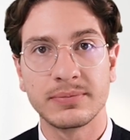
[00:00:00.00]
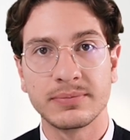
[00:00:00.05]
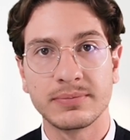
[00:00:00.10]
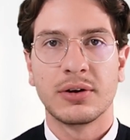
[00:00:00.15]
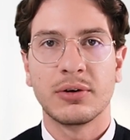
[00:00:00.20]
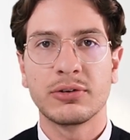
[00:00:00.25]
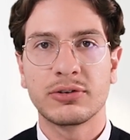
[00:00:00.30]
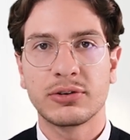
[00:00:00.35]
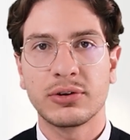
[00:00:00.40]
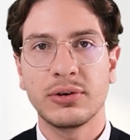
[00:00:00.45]

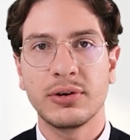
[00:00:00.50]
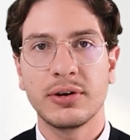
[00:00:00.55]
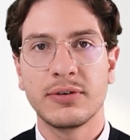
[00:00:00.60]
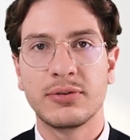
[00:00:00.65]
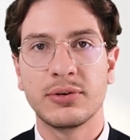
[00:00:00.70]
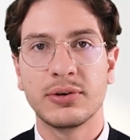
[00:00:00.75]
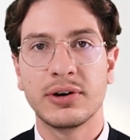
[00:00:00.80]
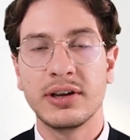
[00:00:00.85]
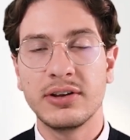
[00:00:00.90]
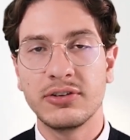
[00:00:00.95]
Also, if
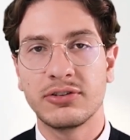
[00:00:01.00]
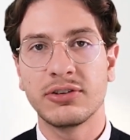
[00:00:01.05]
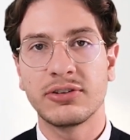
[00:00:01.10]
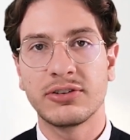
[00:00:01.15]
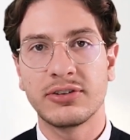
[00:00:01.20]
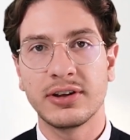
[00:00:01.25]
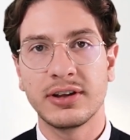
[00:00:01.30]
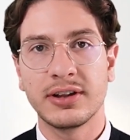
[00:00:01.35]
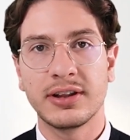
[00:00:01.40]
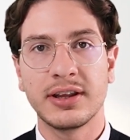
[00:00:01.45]
you're
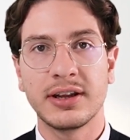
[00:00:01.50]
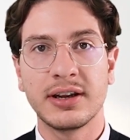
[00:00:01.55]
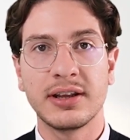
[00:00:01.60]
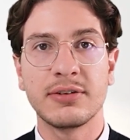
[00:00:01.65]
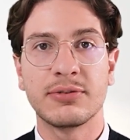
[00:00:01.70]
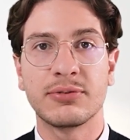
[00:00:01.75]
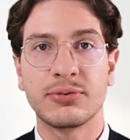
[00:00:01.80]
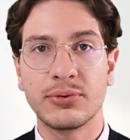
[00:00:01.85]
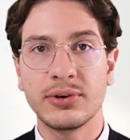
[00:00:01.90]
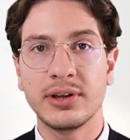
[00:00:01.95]
interested in a
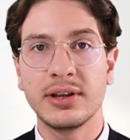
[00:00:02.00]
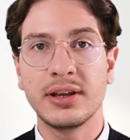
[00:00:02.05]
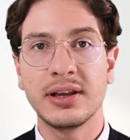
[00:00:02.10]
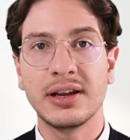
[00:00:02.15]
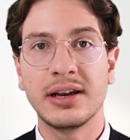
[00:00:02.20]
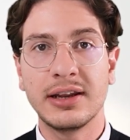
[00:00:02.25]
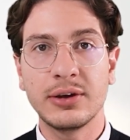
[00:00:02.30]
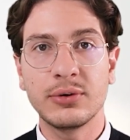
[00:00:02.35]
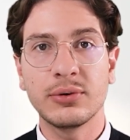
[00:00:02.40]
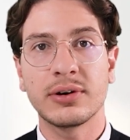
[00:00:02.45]
free
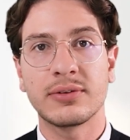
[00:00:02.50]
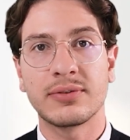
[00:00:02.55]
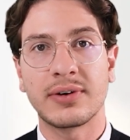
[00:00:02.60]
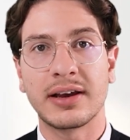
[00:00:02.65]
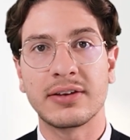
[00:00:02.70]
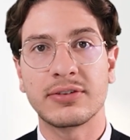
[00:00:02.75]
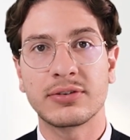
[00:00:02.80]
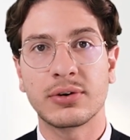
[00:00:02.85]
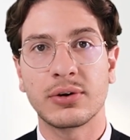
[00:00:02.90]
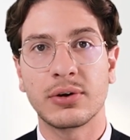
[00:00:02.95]
legal
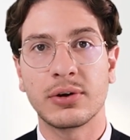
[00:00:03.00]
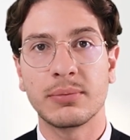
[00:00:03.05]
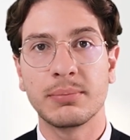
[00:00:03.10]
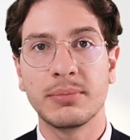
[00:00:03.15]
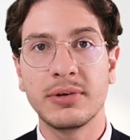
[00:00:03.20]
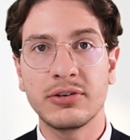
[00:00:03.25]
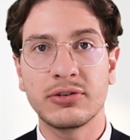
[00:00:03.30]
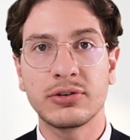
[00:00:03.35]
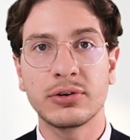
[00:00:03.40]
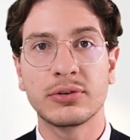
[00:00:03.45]
advice call,
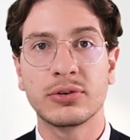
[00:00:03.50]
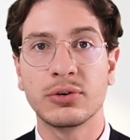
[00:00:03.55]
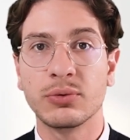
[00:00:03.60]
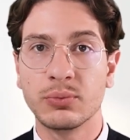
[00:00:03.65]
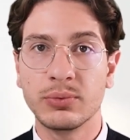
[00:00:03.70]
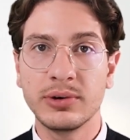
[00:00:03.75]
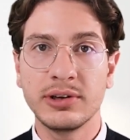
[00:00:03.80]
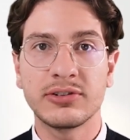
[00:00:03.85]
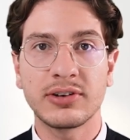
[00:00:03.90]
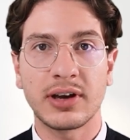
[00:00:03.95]
make sure to
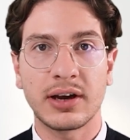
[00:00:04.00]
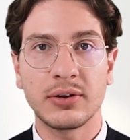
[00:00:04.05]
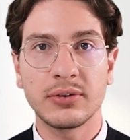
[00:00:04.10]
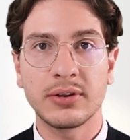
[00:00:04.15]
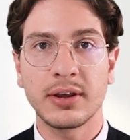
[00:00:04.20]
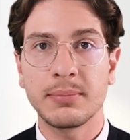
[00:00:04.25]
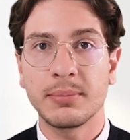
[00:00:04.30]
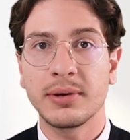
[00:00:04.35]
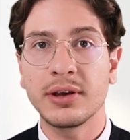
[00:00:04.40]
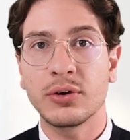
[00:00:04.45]
reach out
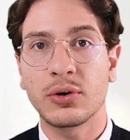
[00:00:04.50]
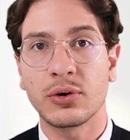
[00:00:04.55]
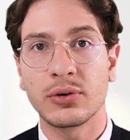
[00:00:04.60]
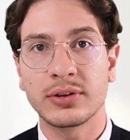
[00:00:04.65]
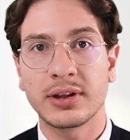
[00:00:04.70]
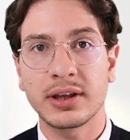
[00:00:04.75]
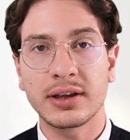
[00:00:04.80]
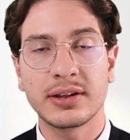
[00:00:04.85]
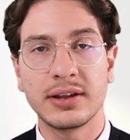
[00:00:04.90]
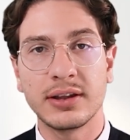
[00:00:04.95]
and my
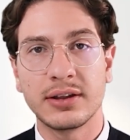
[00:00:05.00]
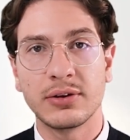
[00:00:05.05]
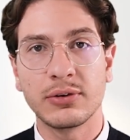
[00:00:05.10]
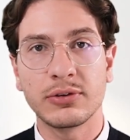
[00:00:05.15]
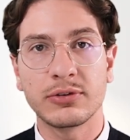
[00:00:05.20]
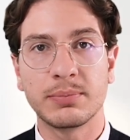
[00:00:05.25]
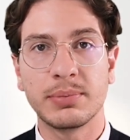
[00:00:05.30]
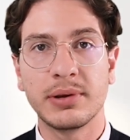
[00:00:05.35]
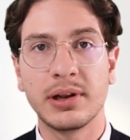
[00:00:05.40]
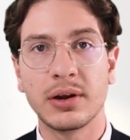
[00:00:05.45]
contact
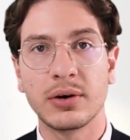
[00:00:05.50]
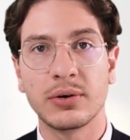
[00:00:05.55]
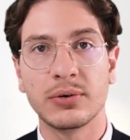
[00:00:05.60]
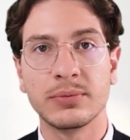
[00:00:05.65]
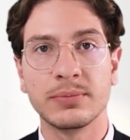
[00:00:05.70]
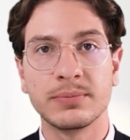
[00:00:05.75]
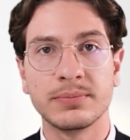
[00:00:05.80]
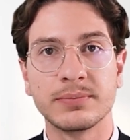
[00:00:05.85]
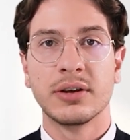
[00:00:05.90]
details below.